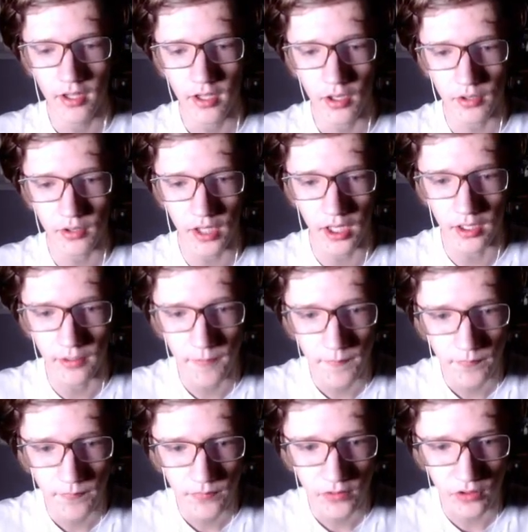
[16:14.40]
Okay,
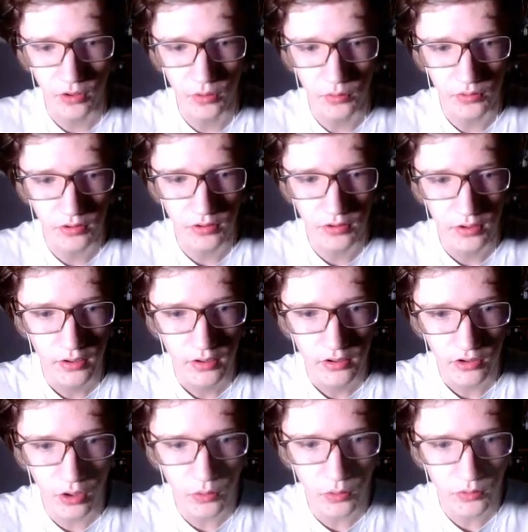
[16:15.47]
don't,
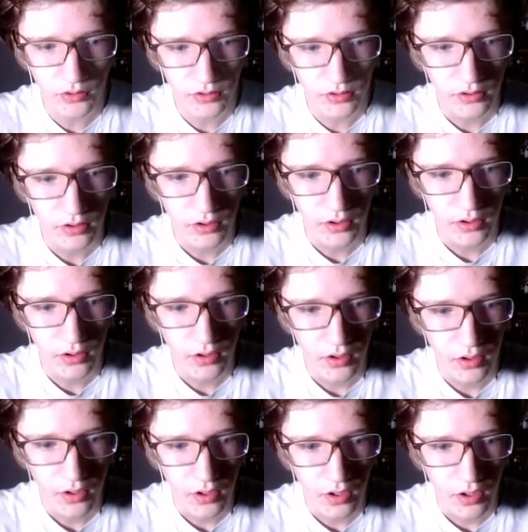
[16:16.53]

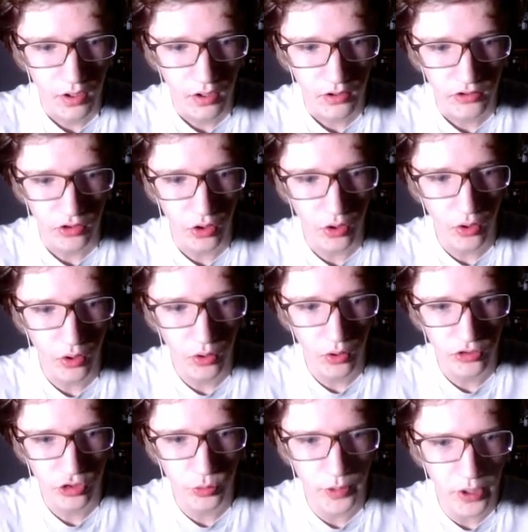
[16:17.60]
don't, don't.
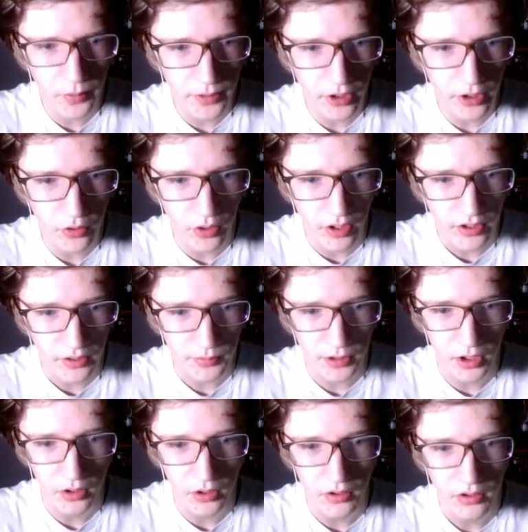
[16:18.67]
Just swing open the door. There we
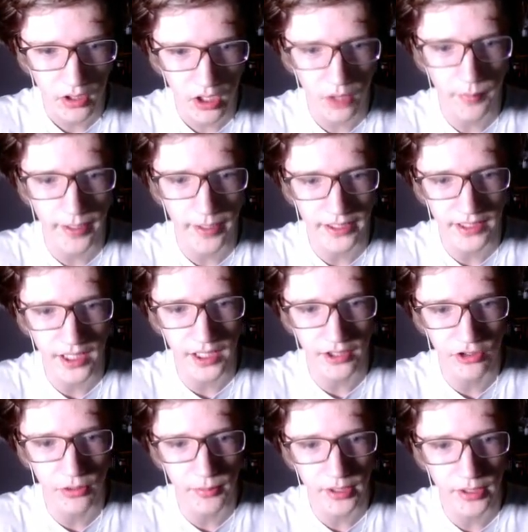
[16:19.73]
go. Oh my
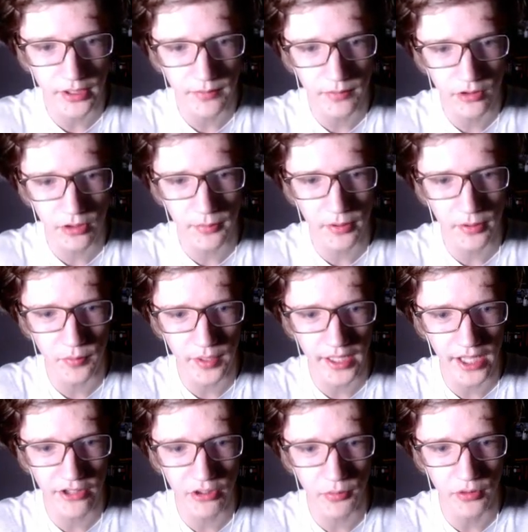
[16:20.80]
god, somebody, somebody
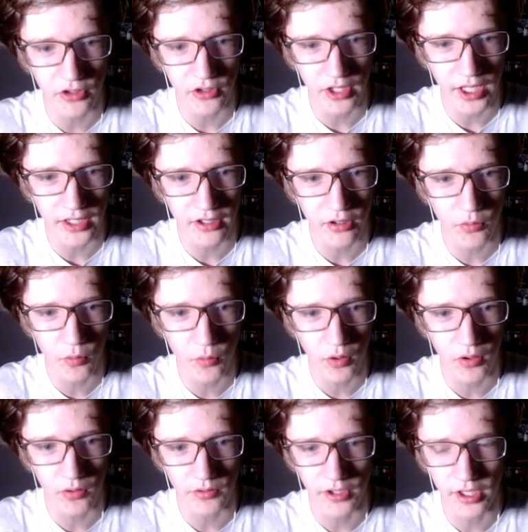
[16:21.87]
realized it was the end of the
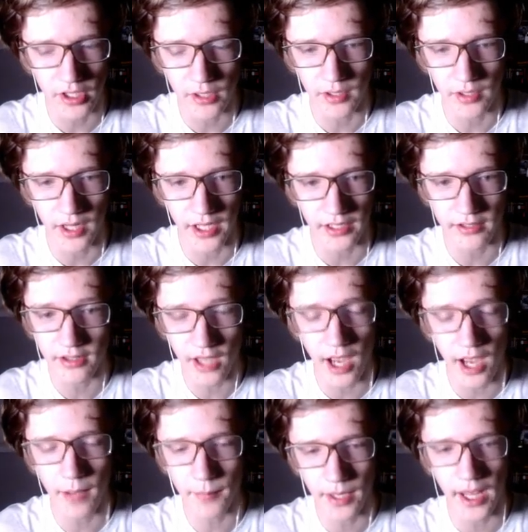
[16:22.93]
world and they were like,
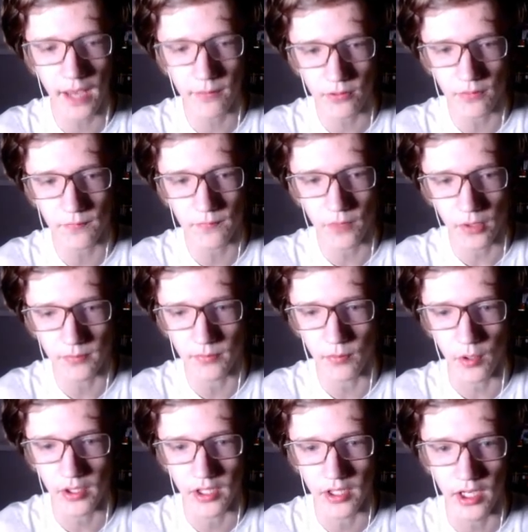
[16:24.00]
I'm gonna have some fun
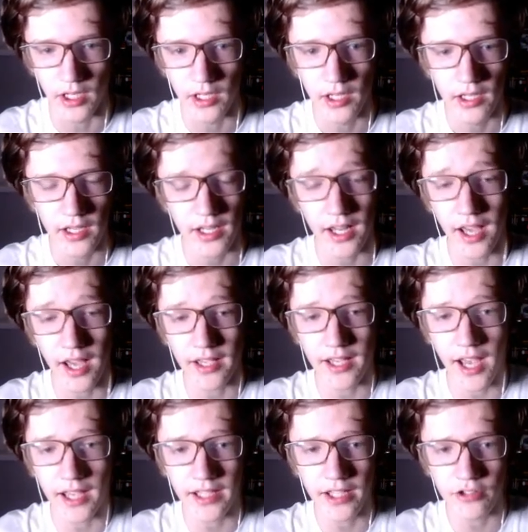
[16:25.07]
before I die. And I,
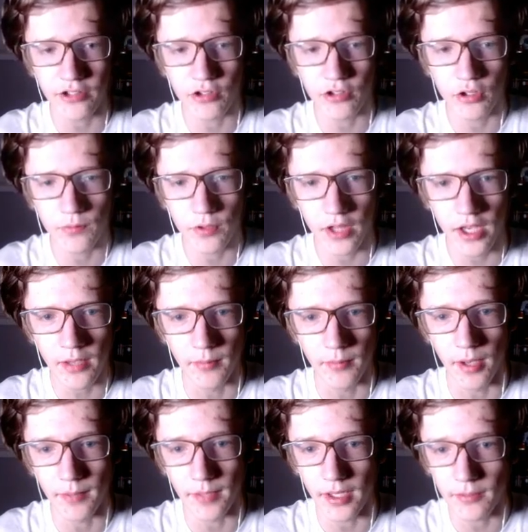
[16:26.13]
I guess good for them.
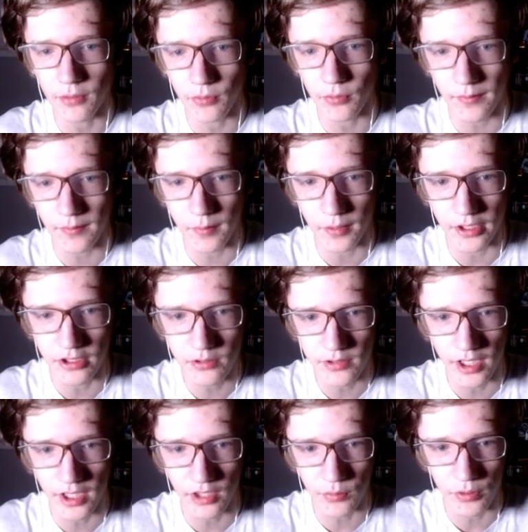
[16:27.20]
I, it was probably one of you
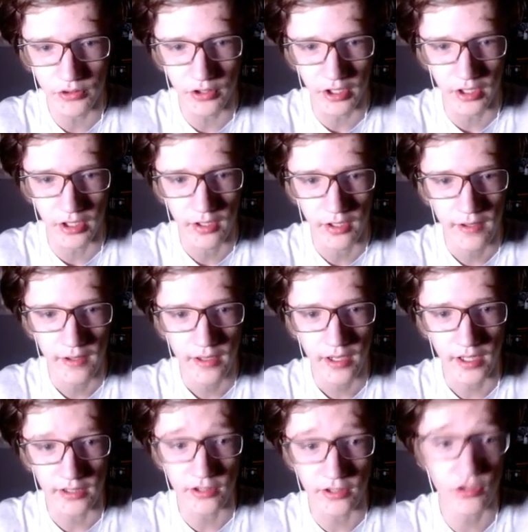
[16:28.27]
guys, wasn't it?
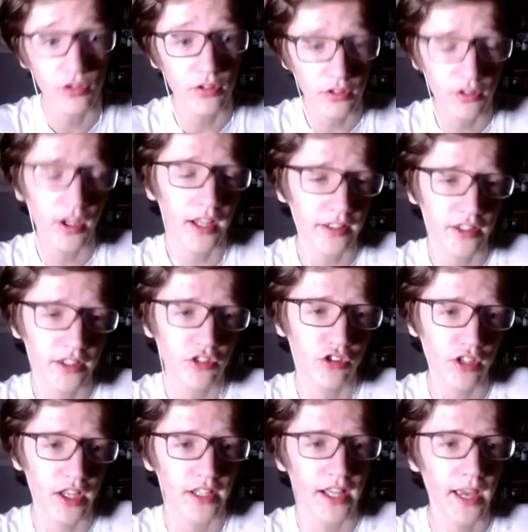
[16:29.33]
At least you, you, at least
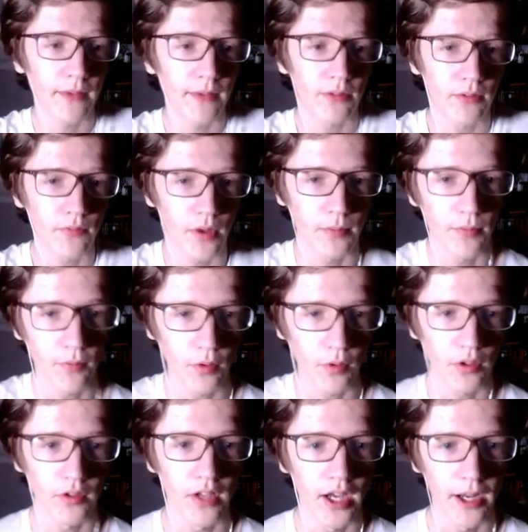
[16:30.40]
you got to have some fun before
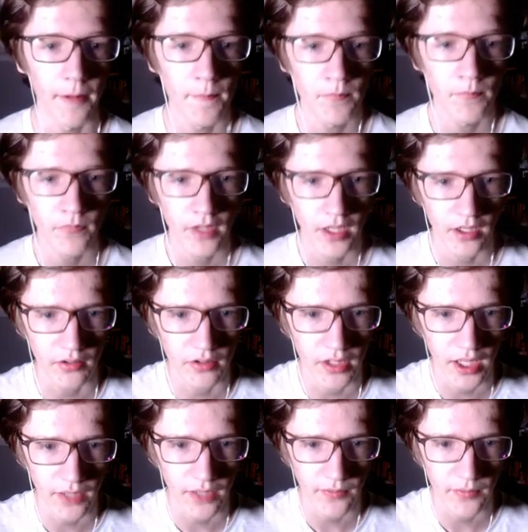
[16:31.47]
you die. And you're
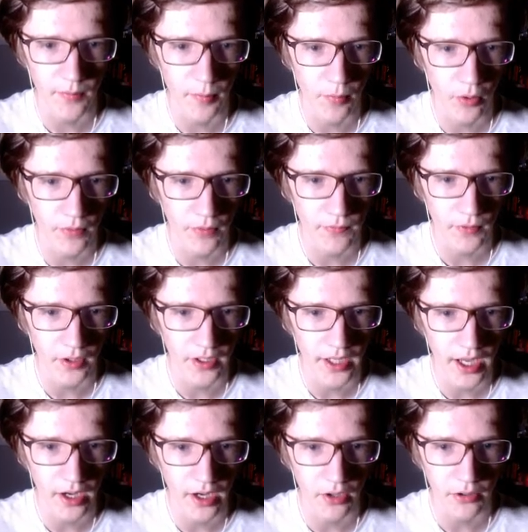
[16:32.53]
gonna have even more fun
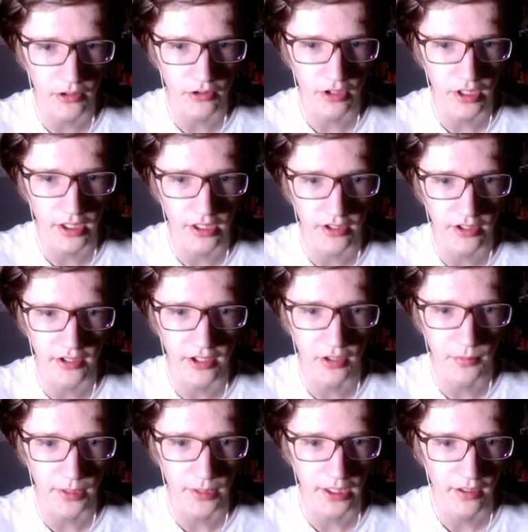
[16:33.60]
now because you're gonna get to kill me.